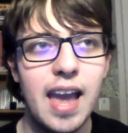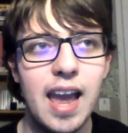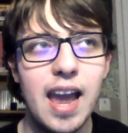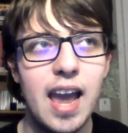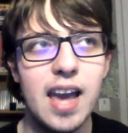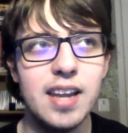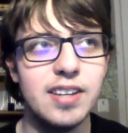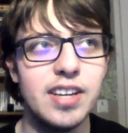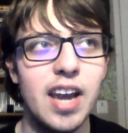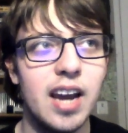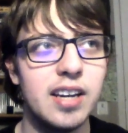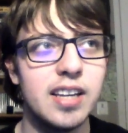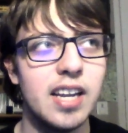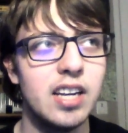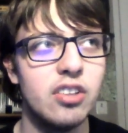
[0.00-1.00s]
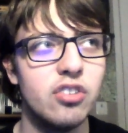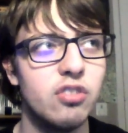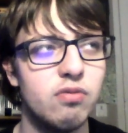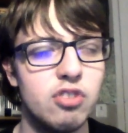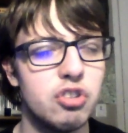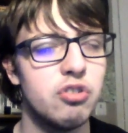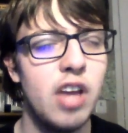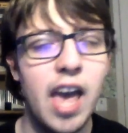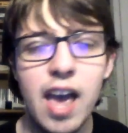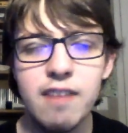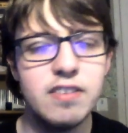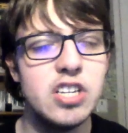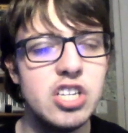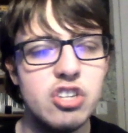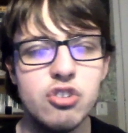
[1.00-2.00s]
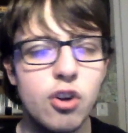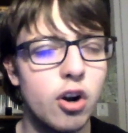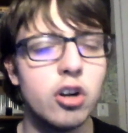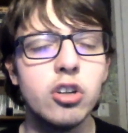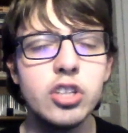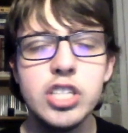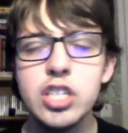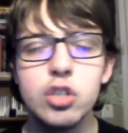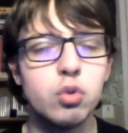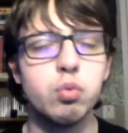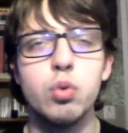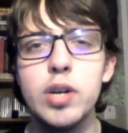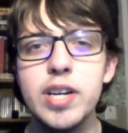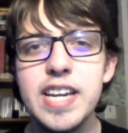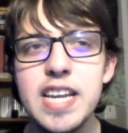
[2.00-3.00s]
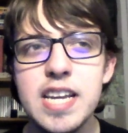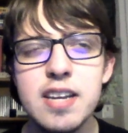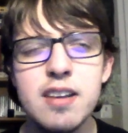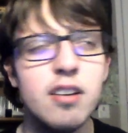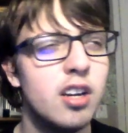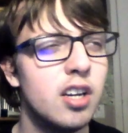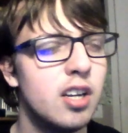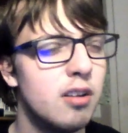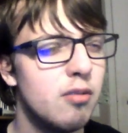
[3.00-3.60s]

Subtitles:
And yeah, again, it's just heavy, gnarly, gritty.